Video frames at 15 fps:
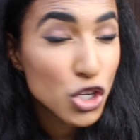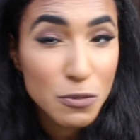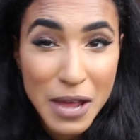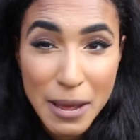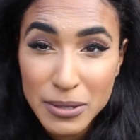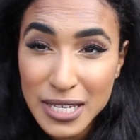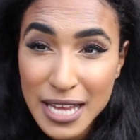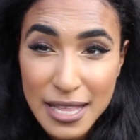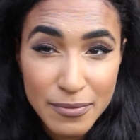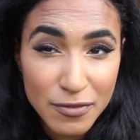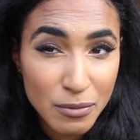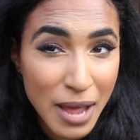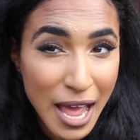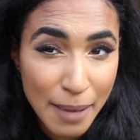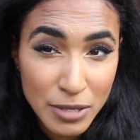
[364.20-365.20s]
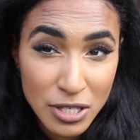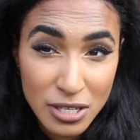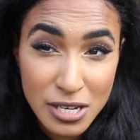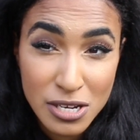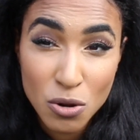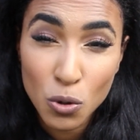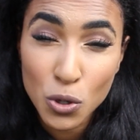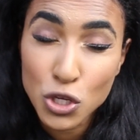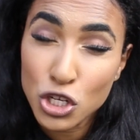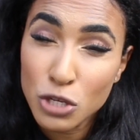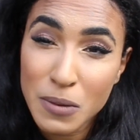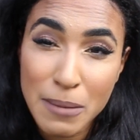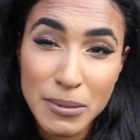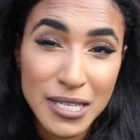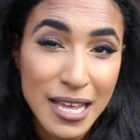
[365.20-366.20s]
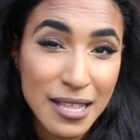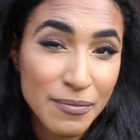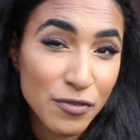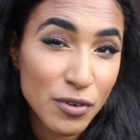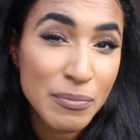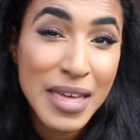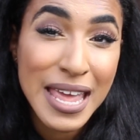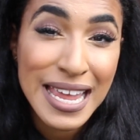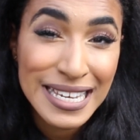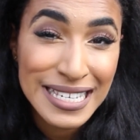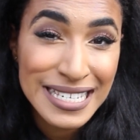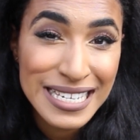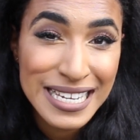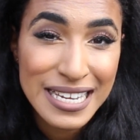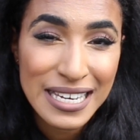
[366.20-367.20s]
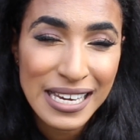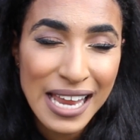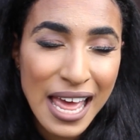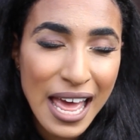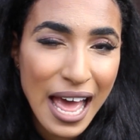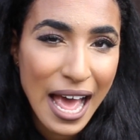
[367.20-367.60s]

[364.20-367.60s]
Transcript: should be able to get them from Amazon, or you should be able to get them from the Indian